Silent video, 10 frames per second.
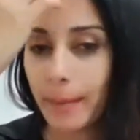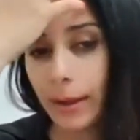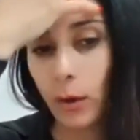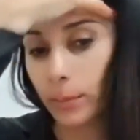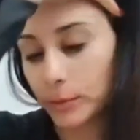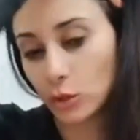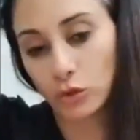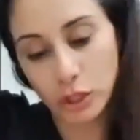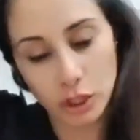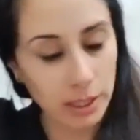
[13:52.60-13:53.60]
my
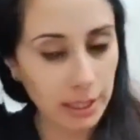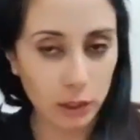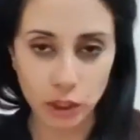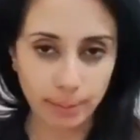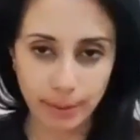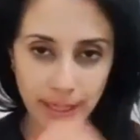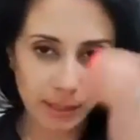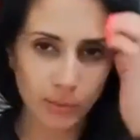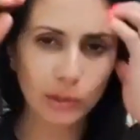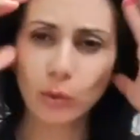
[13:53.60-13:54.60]
obstetrician and
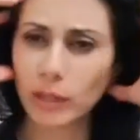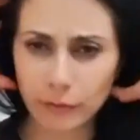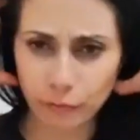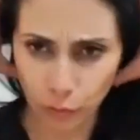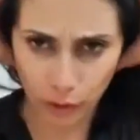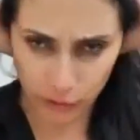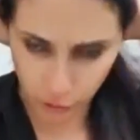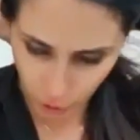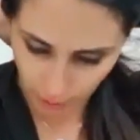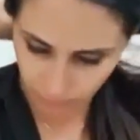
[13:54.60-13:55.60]
GPs were looking for at the
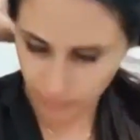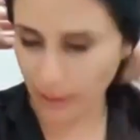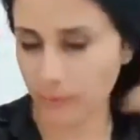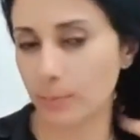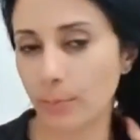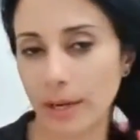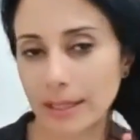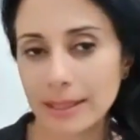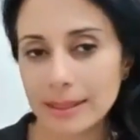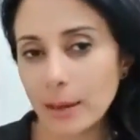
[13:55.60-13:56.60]
time when I was
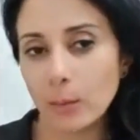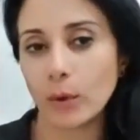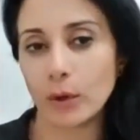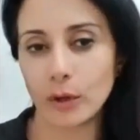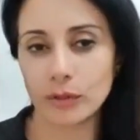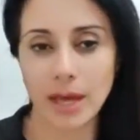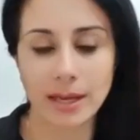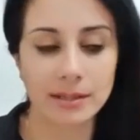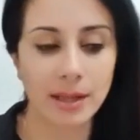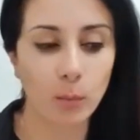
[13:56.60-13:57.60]
pregnant. They weren't.
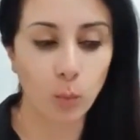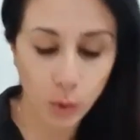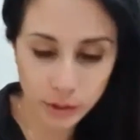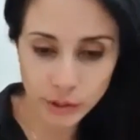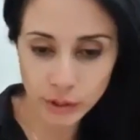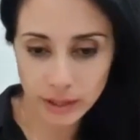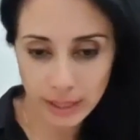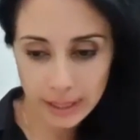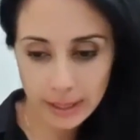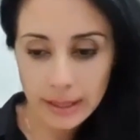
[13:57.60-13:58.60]
That wasn't
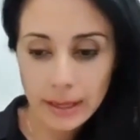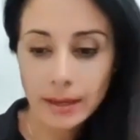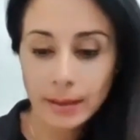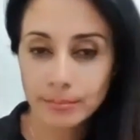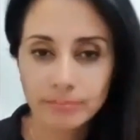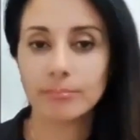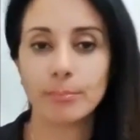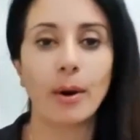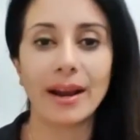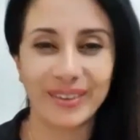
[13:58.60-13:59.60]
their
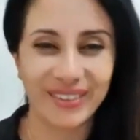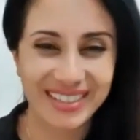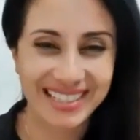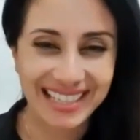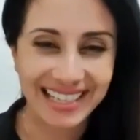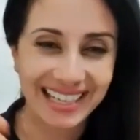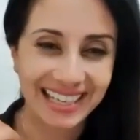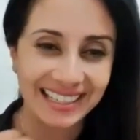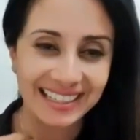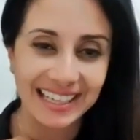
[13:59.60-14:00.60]
priority
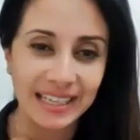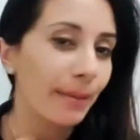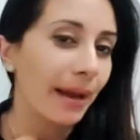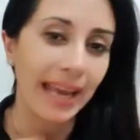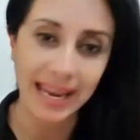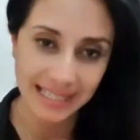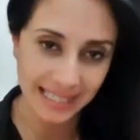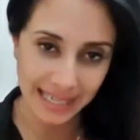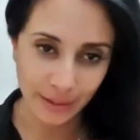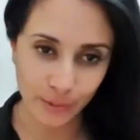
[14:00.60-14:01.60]
in my
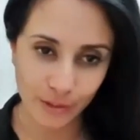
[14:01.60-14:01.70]
antenatal